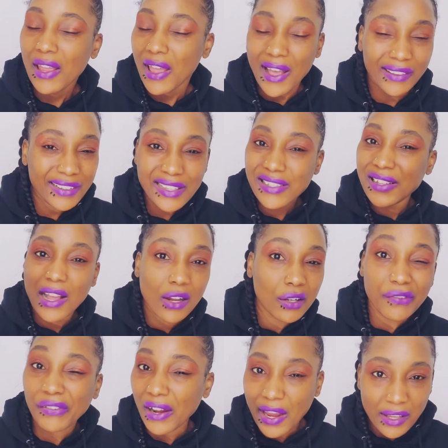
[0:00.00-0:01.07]
And that's not good
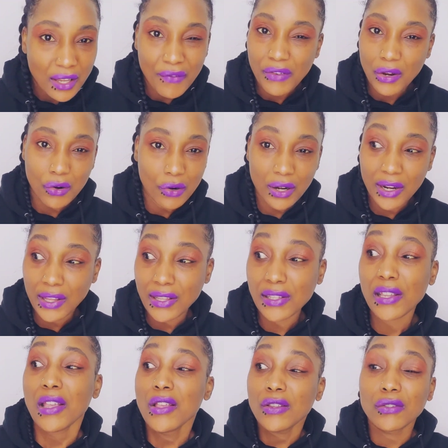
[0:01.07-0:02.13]
for any of your organs.
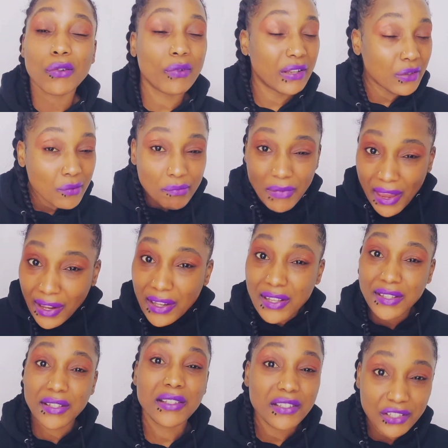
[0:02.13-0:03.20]
So when you make
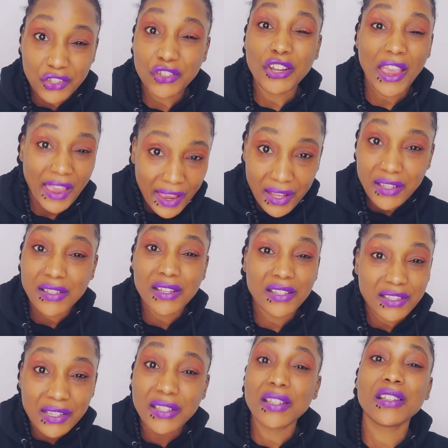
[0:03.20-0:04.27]
this change, this
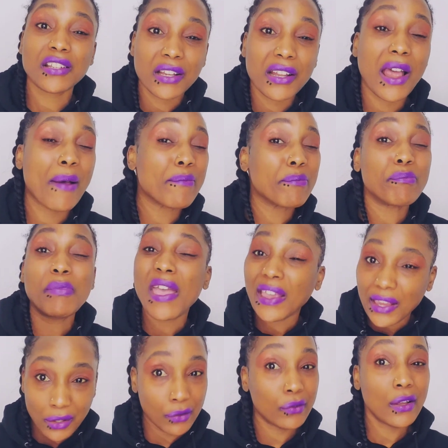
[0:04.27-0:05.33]
decision, I'm
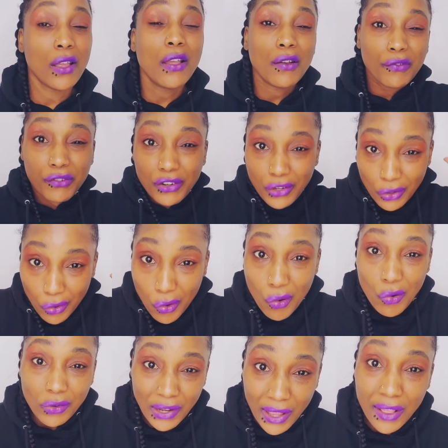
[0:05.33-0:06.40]
begging you, for your
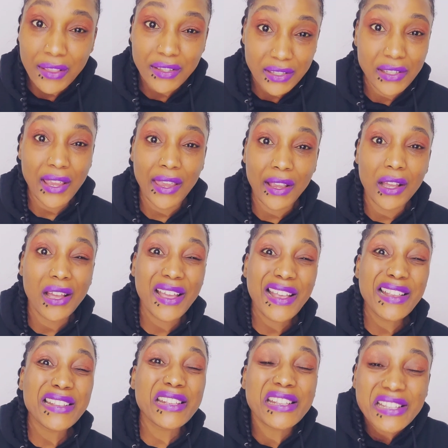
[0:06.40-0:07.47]
own health's sake,
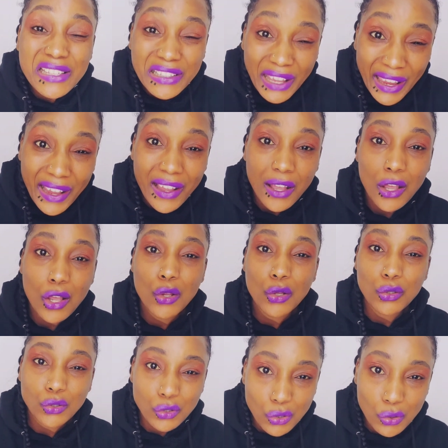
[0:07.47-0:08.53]
stick
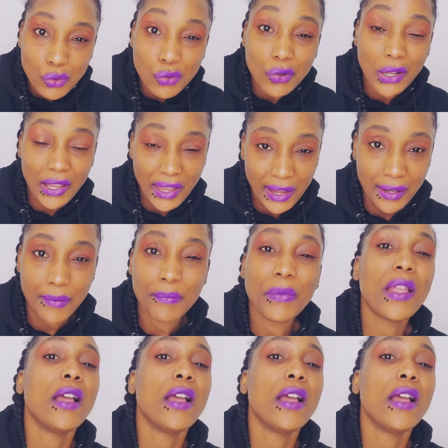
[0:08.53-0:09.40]
to it.